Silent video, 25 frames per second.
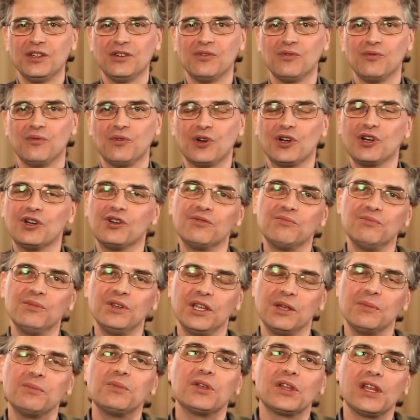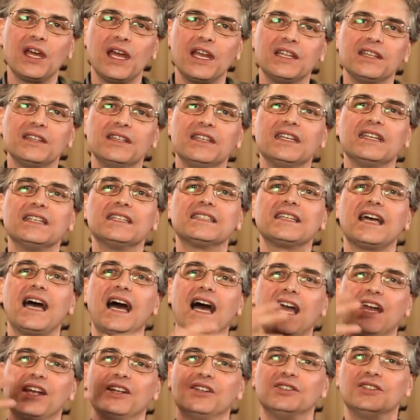We're manipulating the
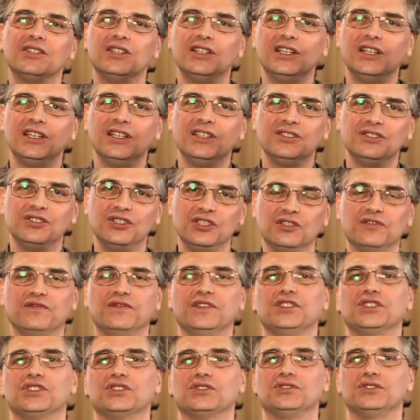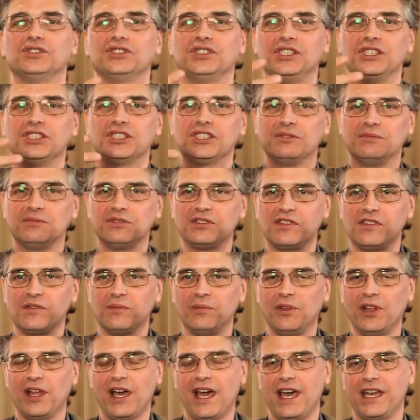entire geophysical systems of the
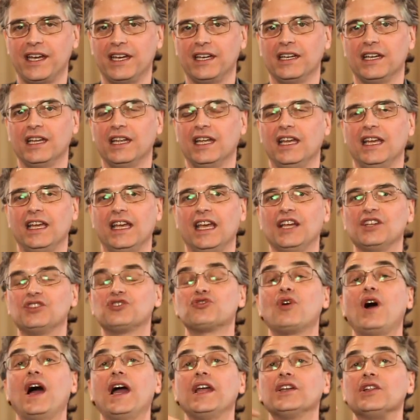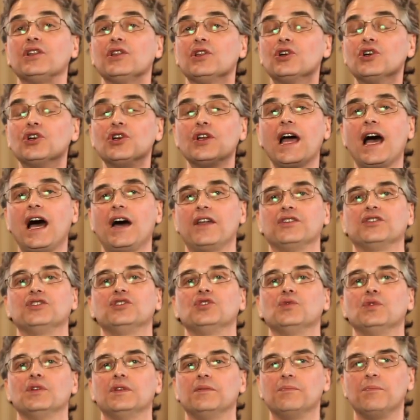planet and trying to learn how to
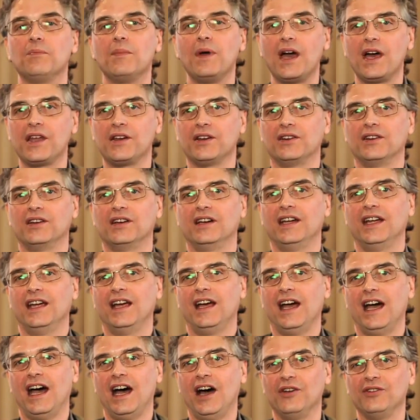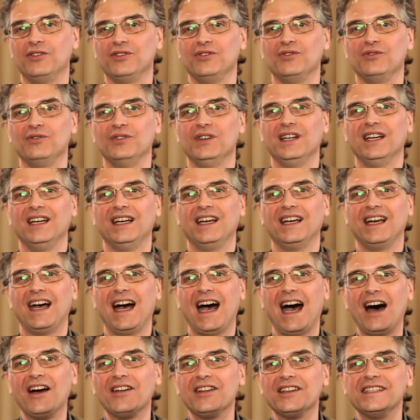do it better, how to
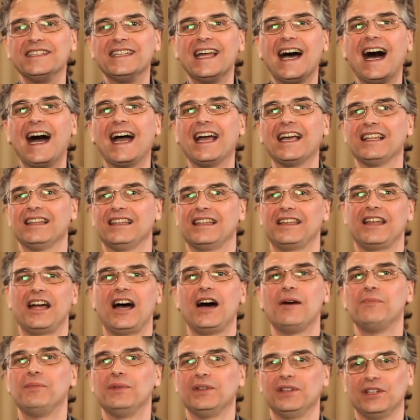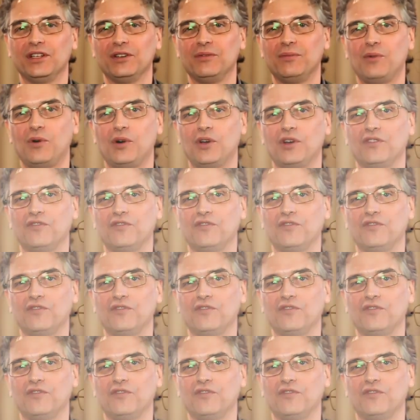dial it up a little more